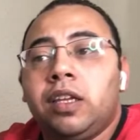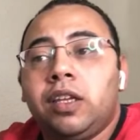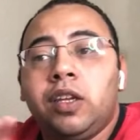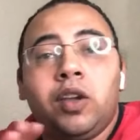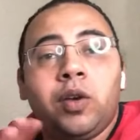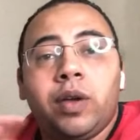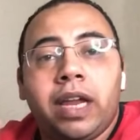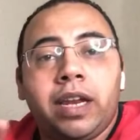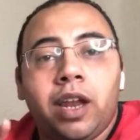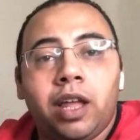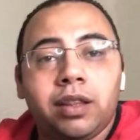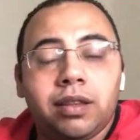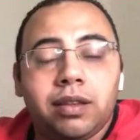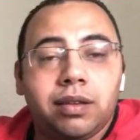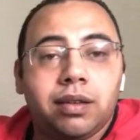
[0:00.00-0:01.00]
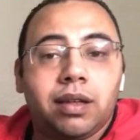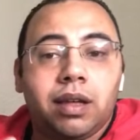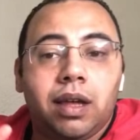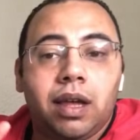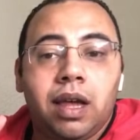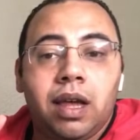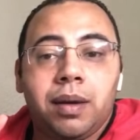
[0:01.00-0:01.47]
You cannot
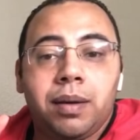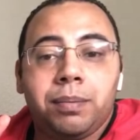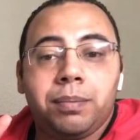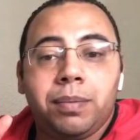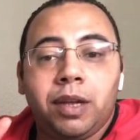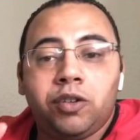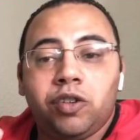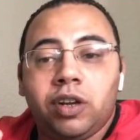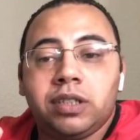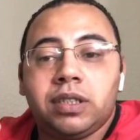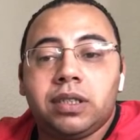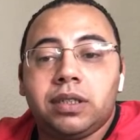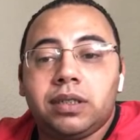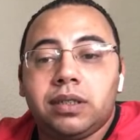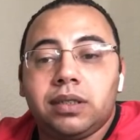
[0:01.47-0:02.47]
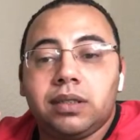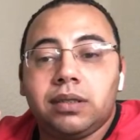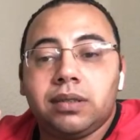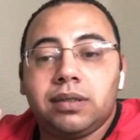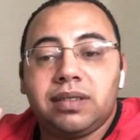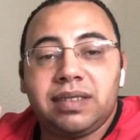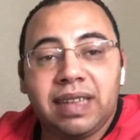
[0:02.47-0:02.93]
measure
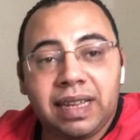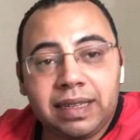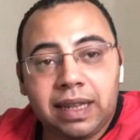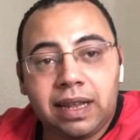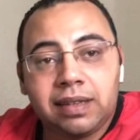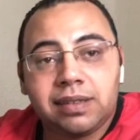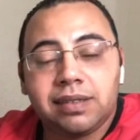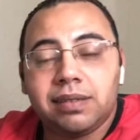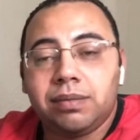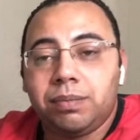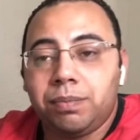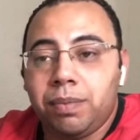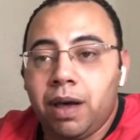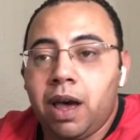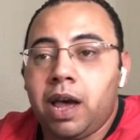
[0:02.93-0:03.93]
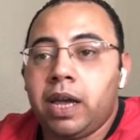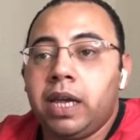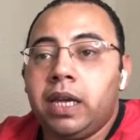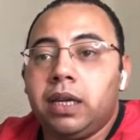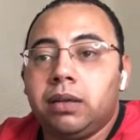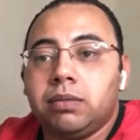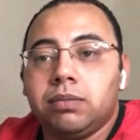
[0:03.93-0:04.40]
signals
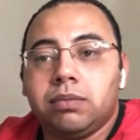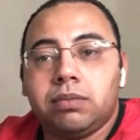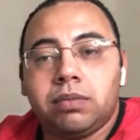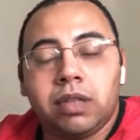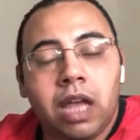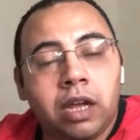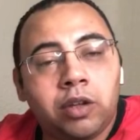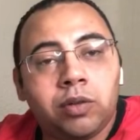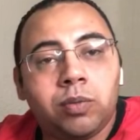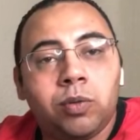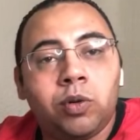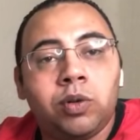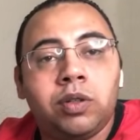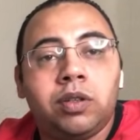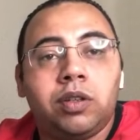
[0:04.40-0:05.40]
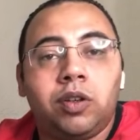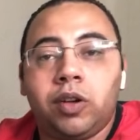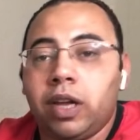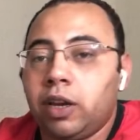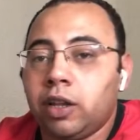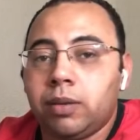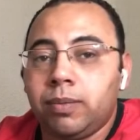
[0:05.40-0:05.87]
by diode mode, you
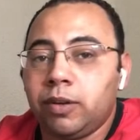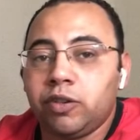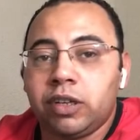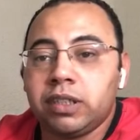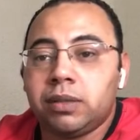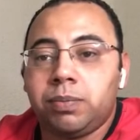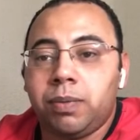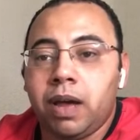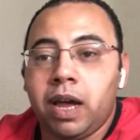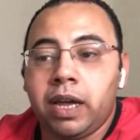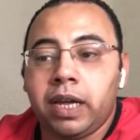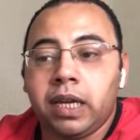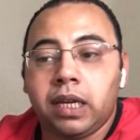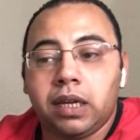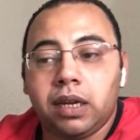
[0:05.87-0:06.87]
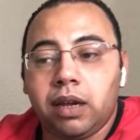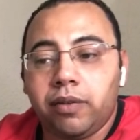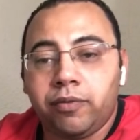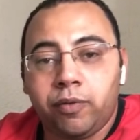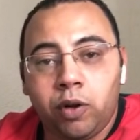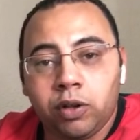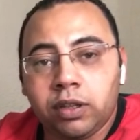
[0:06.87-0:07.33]
cannot measure it by
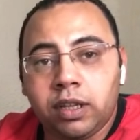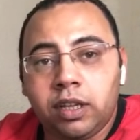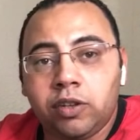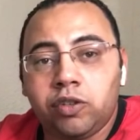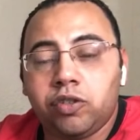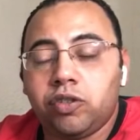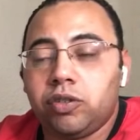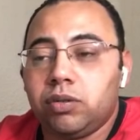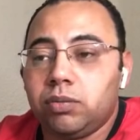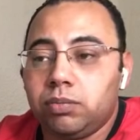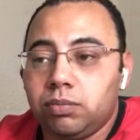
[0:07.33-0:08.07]
voltage.